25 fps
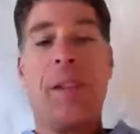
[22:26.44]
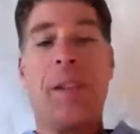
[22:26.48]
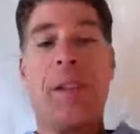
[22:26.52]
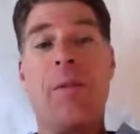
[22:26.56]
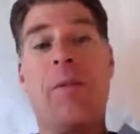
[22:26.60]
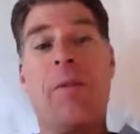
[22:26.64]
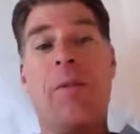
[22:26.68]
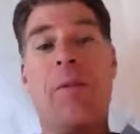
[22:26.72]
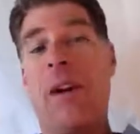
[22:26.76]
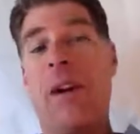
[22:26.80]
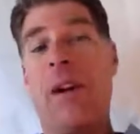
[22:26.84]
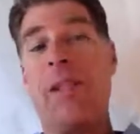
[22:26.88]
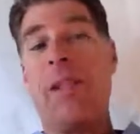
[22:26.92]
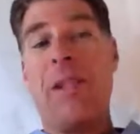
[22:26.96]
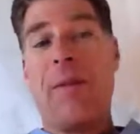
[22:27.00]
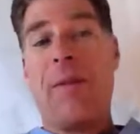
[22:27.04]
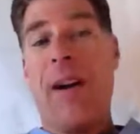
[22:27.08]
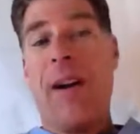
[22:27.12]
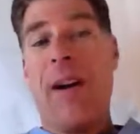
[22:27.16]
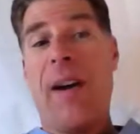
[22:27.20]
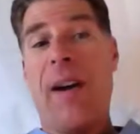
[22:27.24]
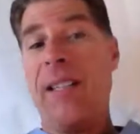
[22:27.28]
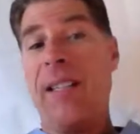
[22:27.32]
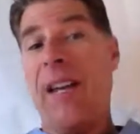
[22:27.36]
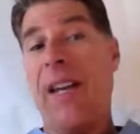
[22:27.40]
versus if
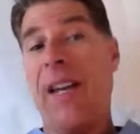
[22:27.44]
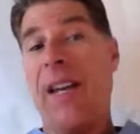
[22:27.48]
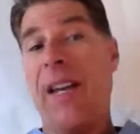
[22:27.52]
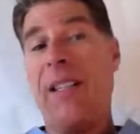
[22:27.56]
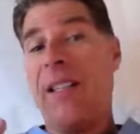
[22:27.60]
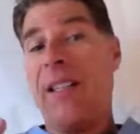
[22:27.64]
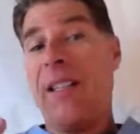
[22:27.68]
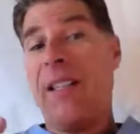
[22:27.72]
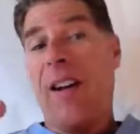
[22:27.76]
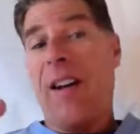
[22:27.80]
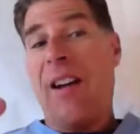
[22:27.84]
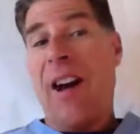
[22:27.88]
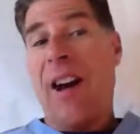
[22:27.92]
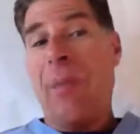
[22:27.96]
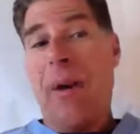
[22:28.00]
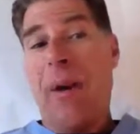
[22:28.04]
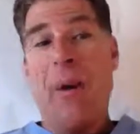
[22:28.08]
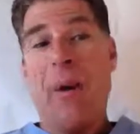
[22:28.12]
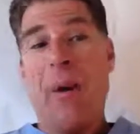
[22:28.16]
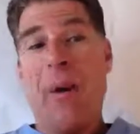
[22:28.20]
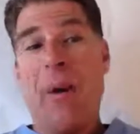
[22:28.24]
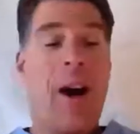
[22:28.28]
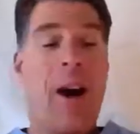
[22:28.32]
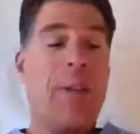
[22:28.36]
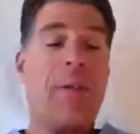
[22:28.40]
I say saw my
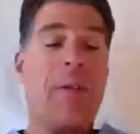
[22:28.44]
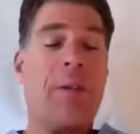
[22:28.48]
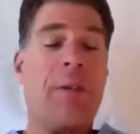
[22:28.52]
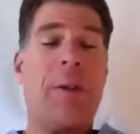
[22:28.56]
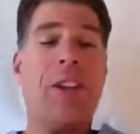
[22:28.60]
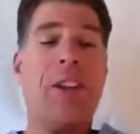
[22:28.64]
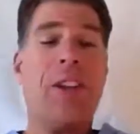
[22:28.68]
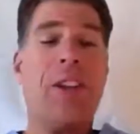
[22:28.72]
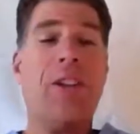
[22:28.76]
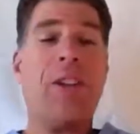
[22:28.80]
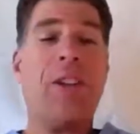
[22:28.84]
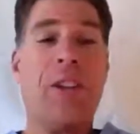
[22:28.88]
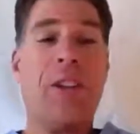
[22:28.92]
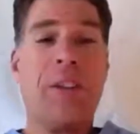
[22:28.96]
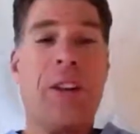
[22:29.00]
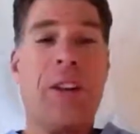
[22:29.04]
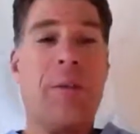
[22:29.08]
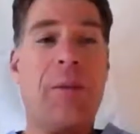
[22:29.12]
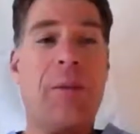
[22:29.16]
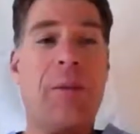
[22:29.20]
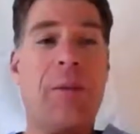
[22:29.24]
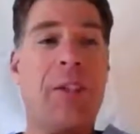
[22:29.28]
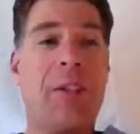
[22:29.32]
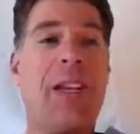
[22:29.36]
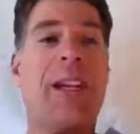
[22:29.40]
wife or my children,
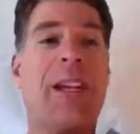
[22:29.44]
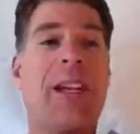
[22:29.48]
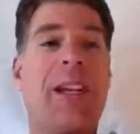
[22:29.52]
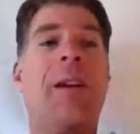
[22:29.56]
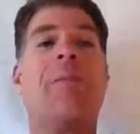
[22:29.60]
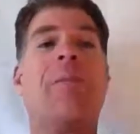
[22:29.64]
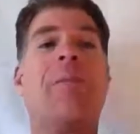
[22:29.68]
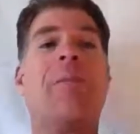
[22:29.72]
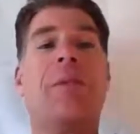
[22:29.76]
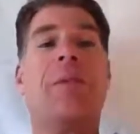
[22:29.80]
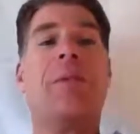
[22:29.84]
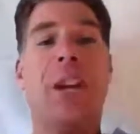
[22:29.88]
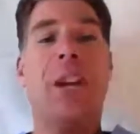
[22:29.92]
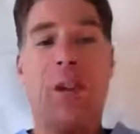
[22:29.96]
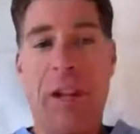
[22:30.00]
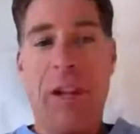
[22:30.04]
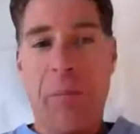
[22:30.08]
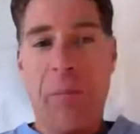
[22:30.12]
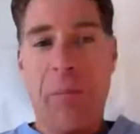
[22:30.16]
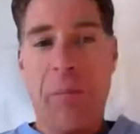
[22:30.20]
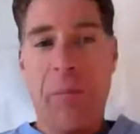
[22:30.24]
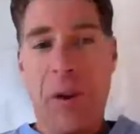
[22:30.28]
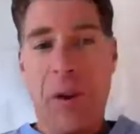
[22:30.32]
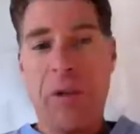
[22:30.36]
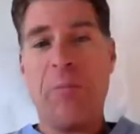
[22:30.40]
in which I get a, generally a
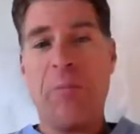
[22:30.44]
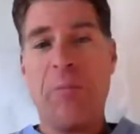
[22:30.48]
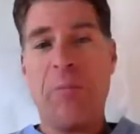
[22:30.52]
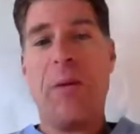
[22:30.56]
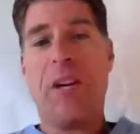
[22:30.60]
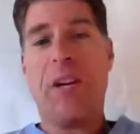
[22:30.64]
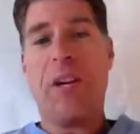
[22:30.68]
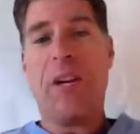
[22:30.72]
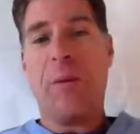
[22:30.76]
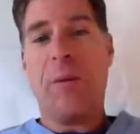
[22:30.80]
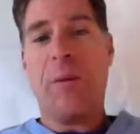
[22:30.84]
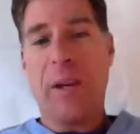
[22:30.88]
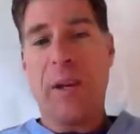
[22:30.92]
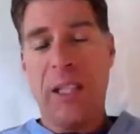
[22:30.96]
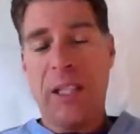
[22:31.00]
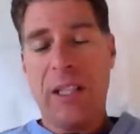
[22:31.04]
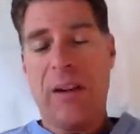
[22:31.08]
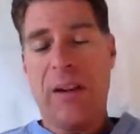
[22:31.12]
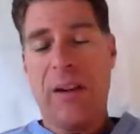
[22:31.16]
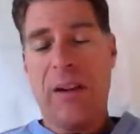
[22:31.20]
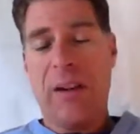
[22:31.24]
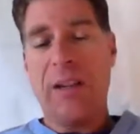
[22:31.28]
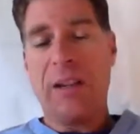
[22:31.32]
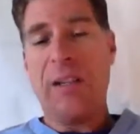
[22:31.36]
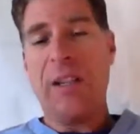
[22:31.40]
much bigger release of
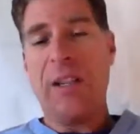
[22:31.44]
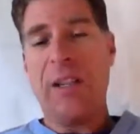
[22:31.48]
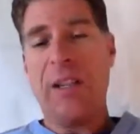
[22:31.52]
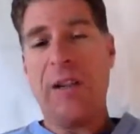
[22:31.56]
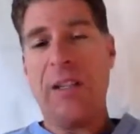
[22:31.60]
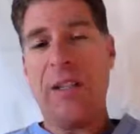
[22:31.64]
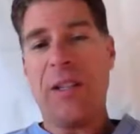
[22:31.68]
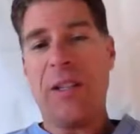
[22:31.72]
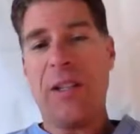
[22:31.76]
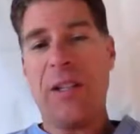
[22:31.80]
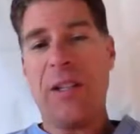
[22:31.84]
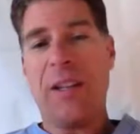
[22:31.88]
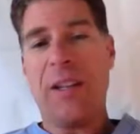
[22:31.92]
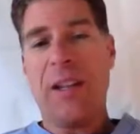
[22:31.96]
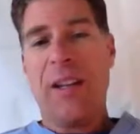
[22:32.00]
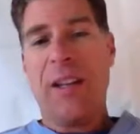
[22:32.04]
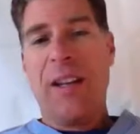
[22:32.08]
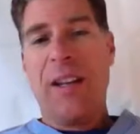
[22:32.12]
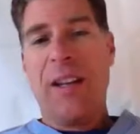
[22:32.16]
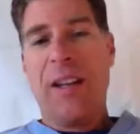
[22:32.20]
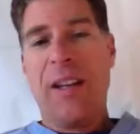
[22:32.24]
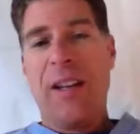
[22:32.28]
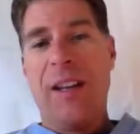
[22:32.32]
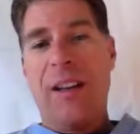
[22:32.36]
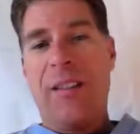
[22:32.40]
oxytocin,
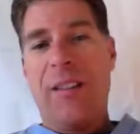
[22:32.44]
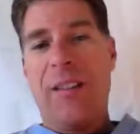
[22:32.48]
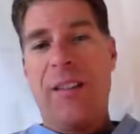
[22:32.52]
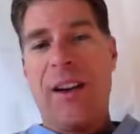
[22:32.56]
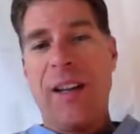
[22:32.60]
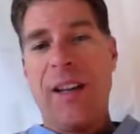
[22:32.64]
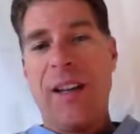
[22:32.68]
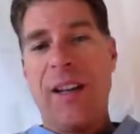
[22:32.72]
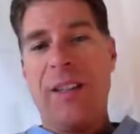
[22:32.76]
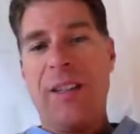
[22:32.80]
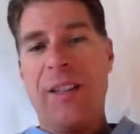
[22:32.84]
right?